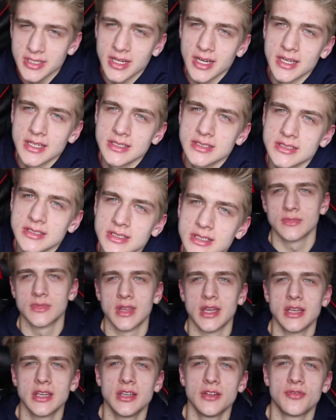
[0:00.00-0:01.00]
nice.
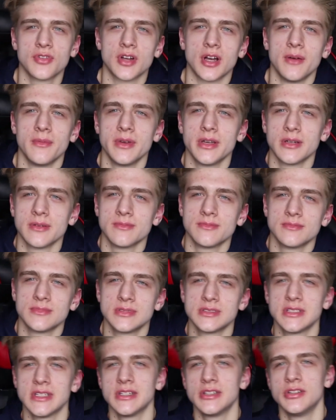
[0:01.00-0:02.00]
Thank you for coming.
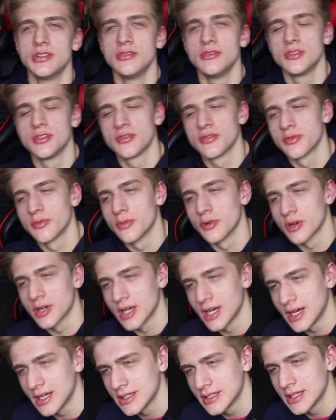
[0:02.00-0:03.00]
Stay tuned for more
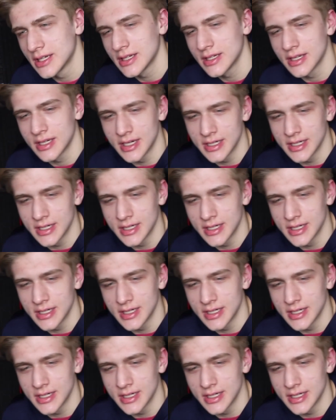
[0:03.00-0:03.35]
content.